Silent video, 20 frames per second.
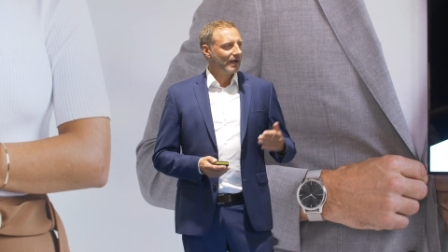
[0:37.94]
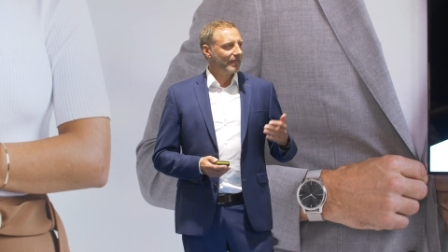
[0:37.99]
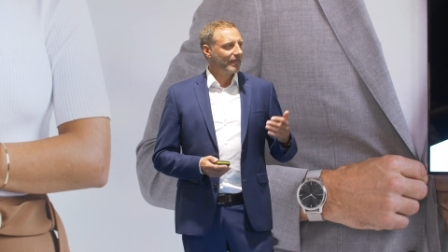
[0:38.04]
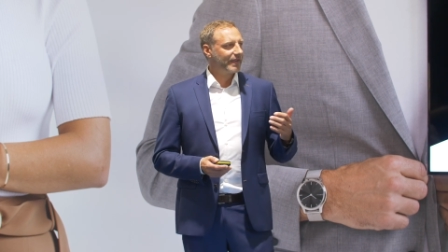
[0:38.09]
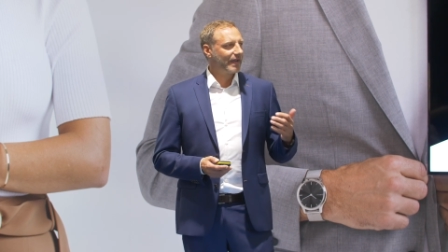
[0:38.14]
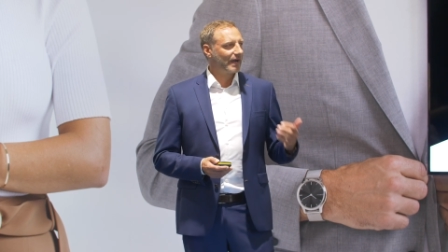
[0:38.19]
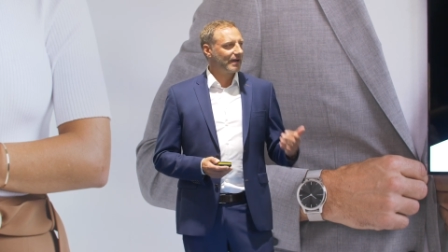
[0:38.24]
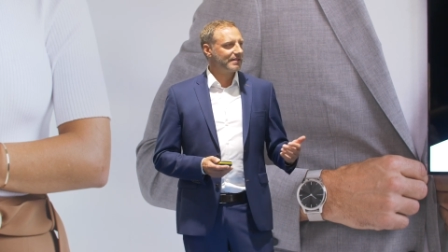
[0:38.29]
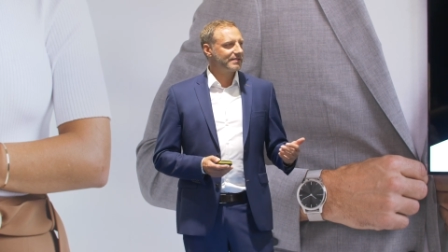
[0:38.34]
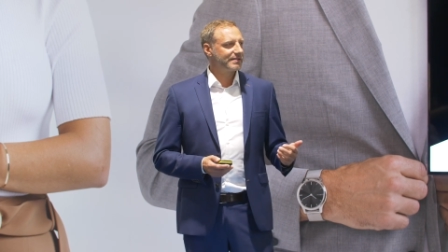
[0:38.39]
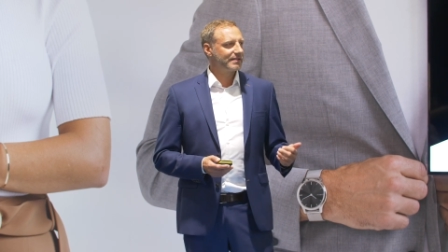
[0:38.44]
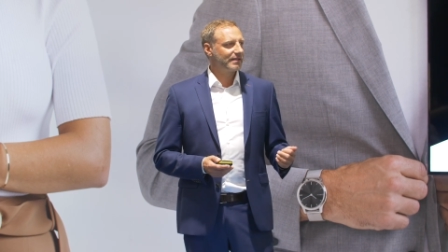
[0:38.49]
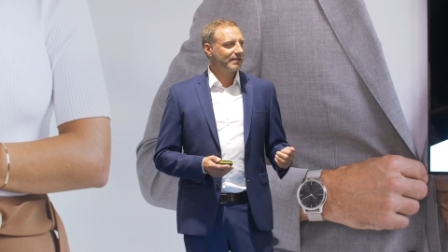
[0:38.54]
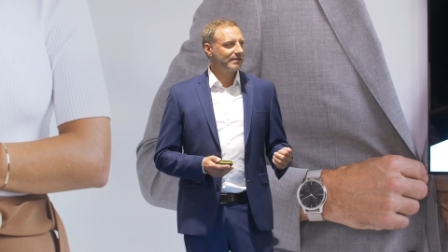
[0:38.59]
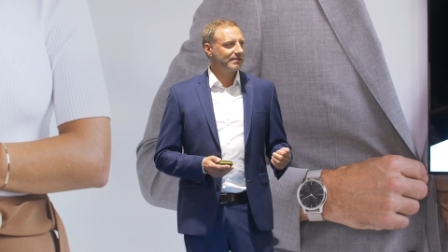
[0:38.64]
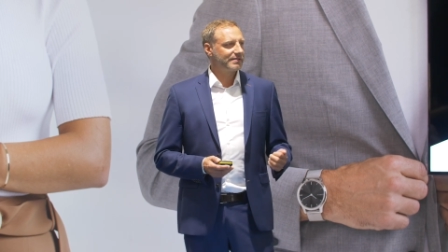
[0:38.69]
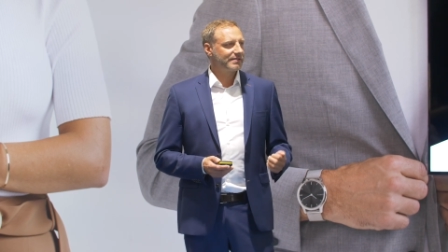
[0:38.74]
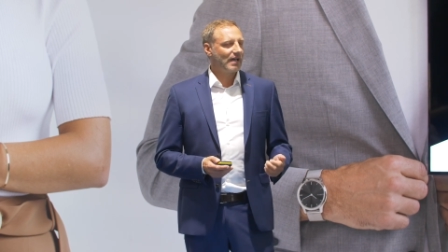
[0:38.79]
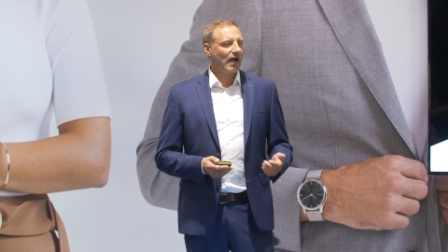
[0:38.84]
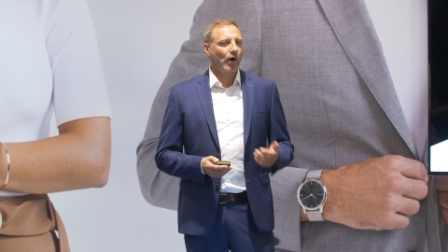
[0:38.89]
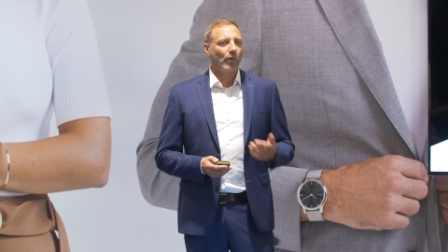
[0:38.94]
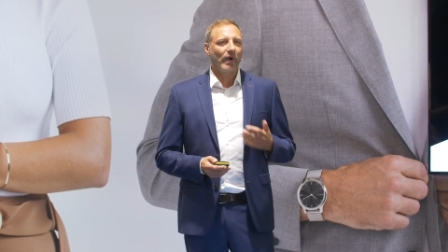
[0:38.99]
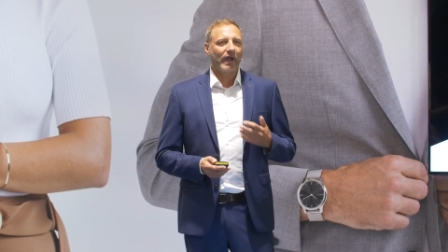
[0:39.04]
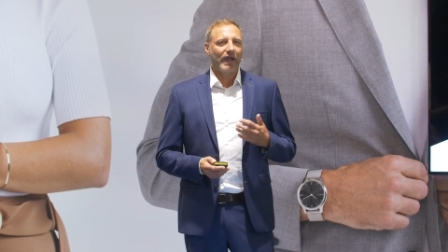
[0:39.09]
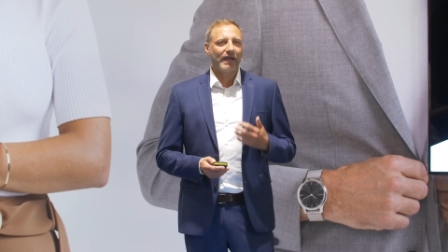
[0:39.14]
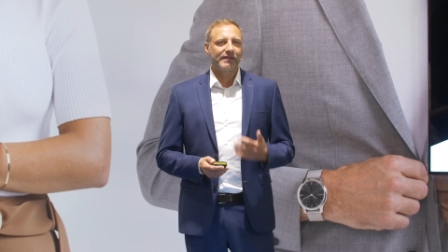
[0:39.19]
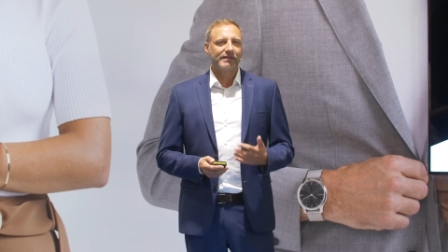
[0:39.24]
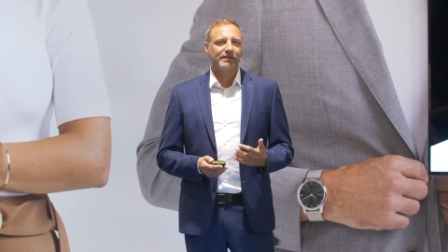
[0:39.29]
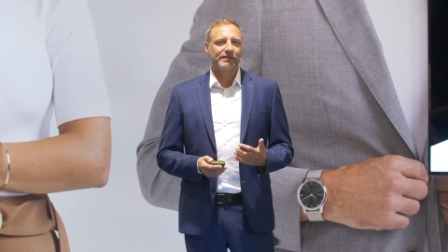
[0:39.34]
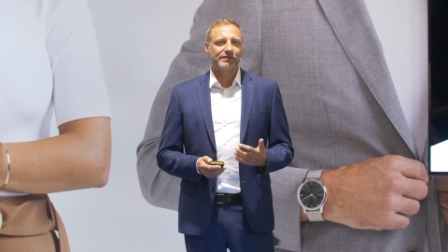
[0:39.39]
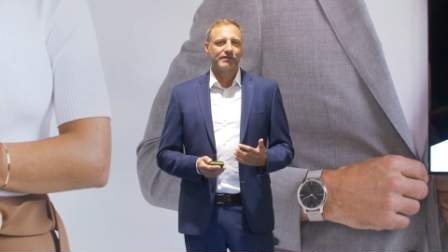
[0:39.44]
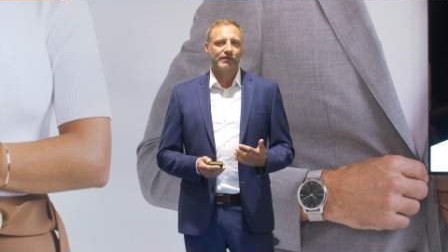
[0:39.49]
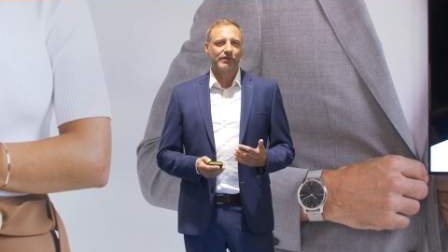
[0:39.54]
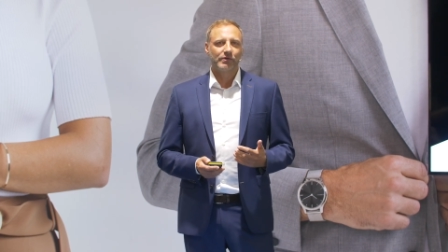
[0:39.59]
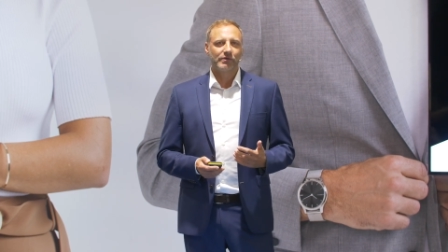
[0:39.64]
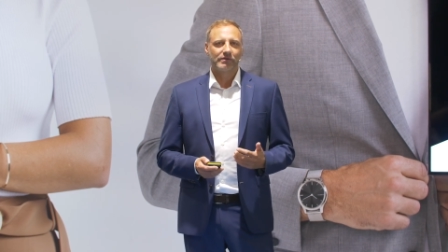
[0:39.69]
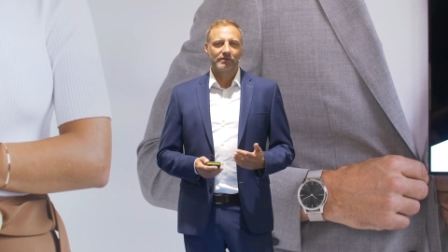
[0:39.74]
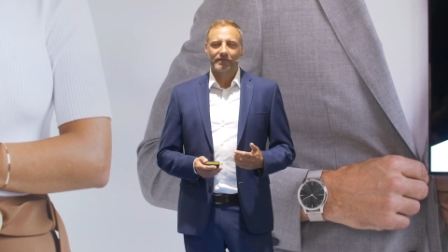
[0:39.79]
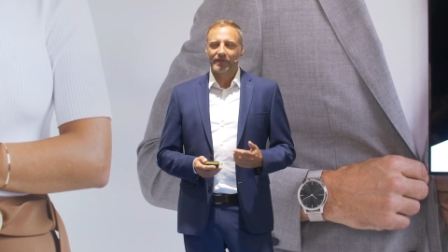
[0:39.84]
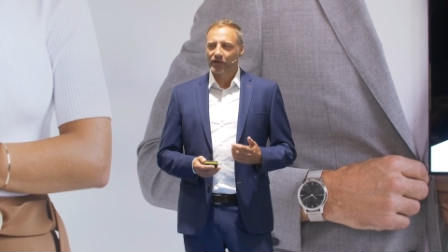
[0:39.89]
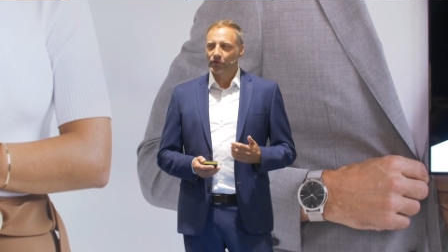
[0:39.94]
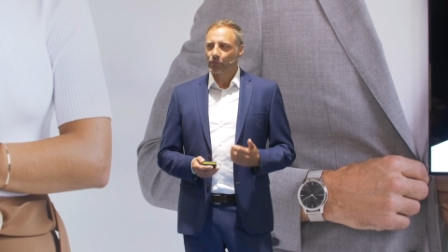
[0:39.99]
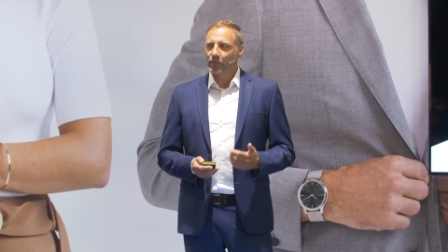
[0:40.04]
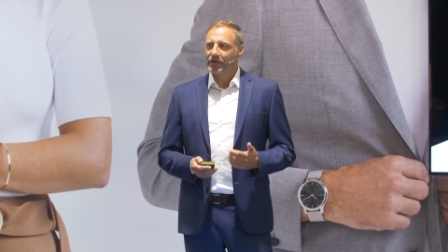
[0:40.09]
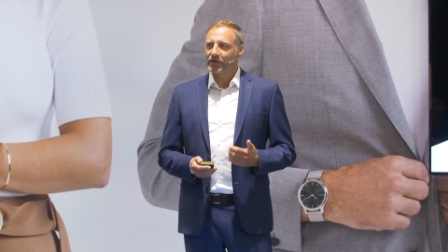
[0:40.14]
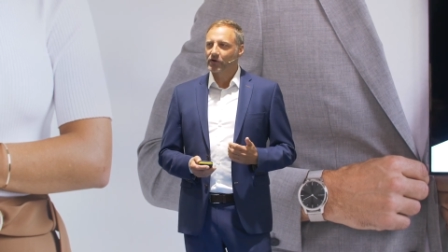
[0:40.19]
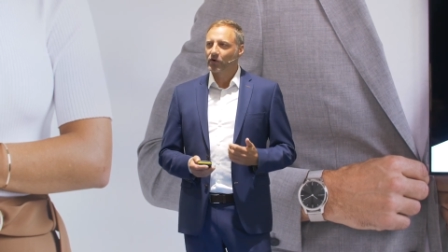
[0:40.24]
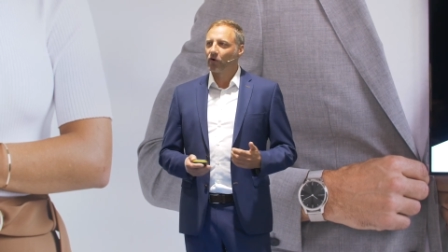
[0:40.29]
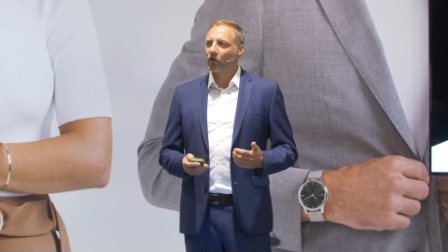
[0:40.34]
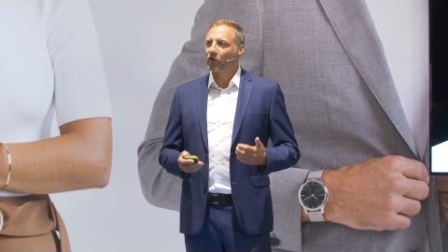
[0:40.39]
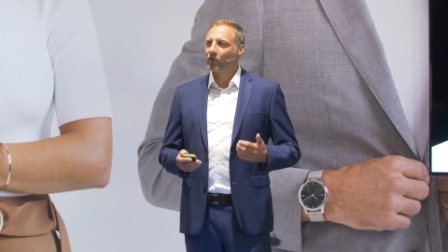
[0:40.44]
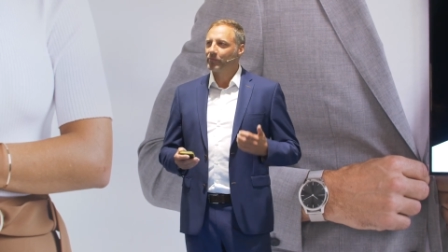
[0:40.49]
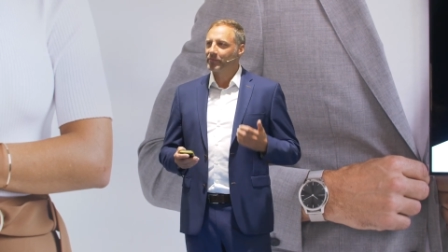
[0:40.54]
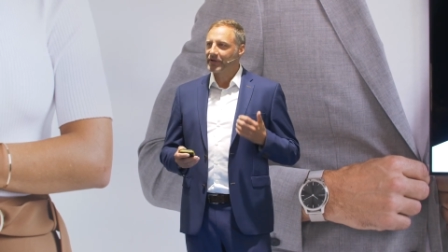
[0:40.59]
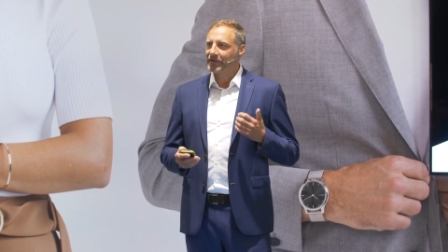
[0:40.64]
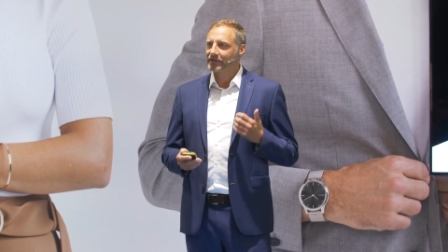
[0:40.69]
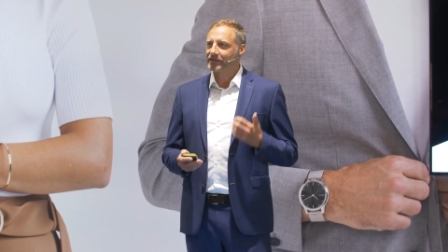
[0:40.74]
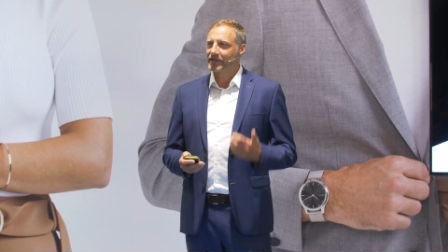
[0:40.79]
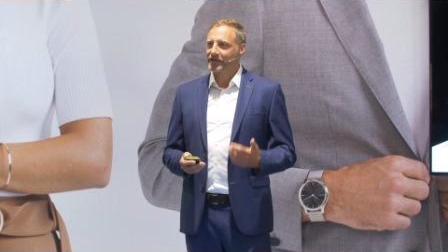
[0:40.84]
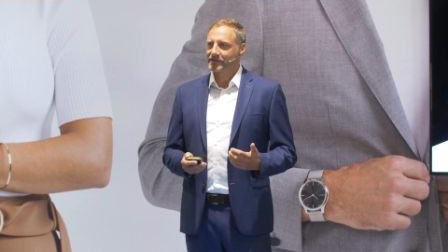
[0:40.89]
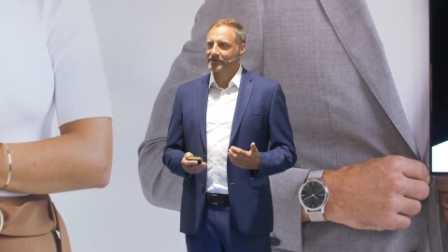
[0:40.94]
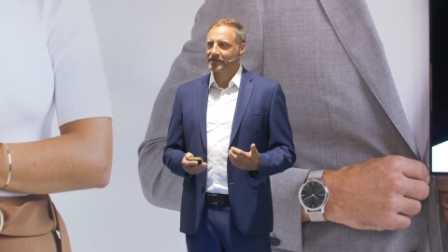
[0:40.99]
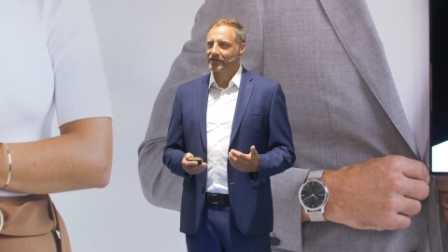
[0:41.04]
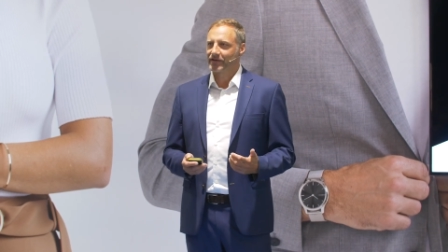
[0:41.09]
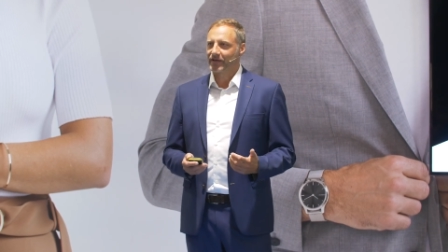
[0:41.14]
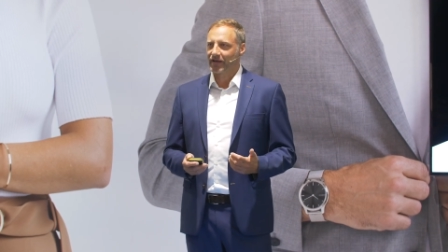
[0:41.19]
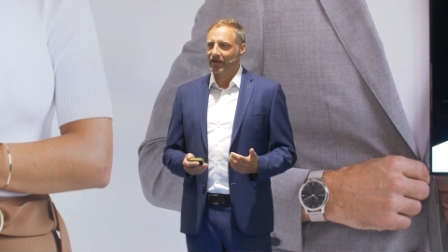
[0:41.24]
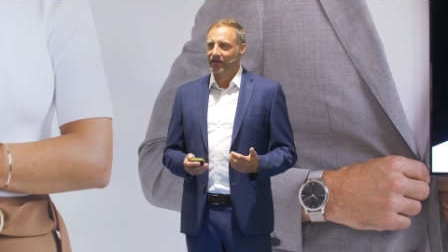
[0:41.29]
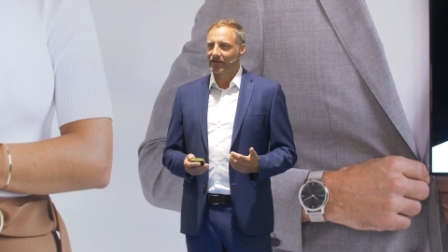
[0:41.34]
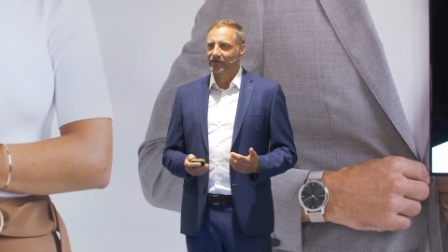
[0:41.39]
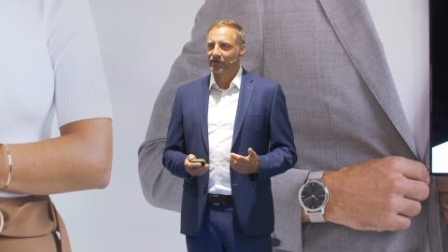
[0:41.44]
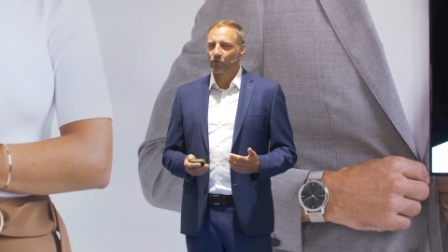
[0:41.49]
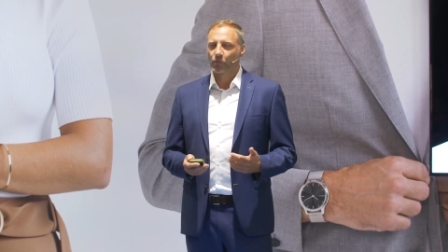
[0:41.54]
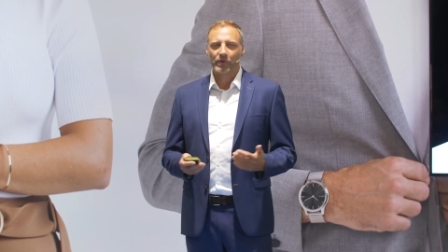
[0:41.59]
The answer is our attitude that we call Beat Yesterday.